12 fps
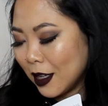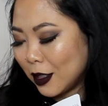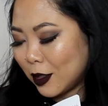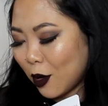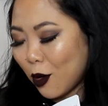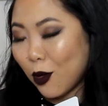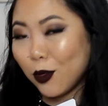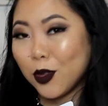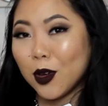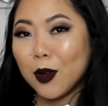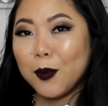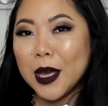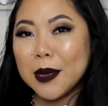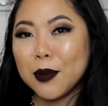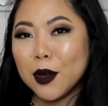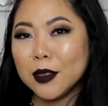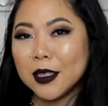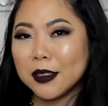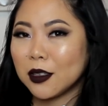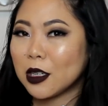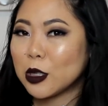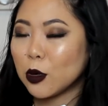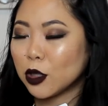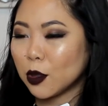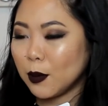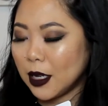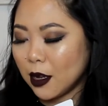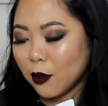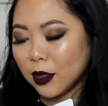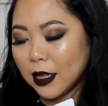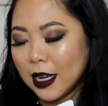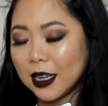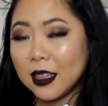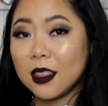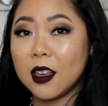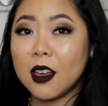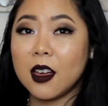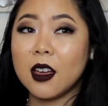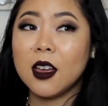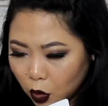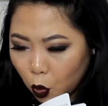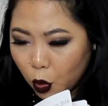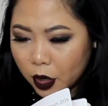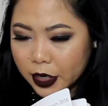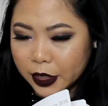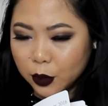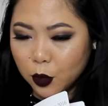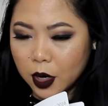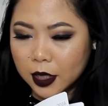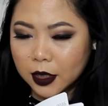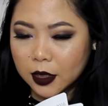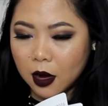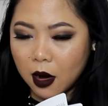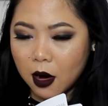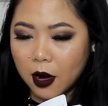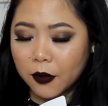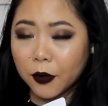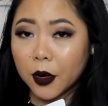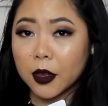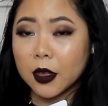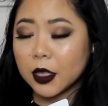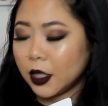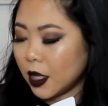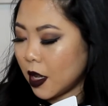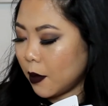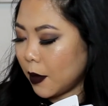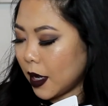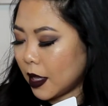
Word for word: So the pink post-its are social media related, the orange ones are for the gym,